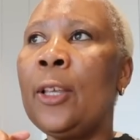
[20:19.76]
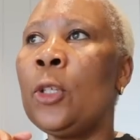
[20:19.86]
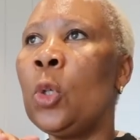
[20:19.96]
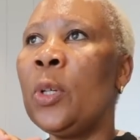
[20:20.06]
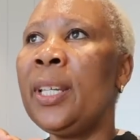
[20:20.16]

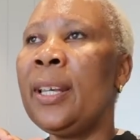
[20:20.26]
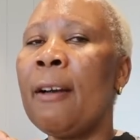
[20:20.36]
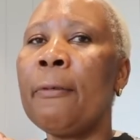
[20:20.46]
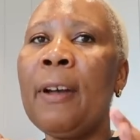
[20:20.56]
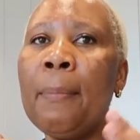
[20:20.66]
it's not
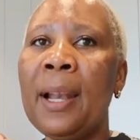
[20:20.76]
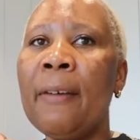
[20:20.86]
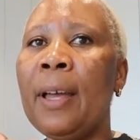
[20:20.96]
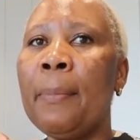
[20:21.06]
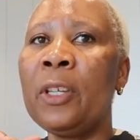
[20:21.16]
enough.
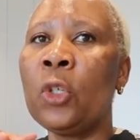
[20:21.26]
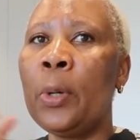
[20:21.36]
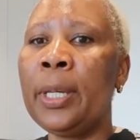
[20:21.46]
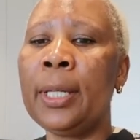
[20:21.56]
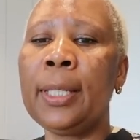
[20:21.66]
I'm
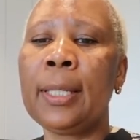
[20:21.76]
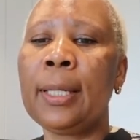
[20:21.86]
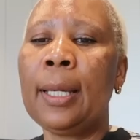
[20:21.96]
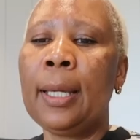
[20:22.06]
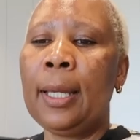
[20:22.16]
enjoying it.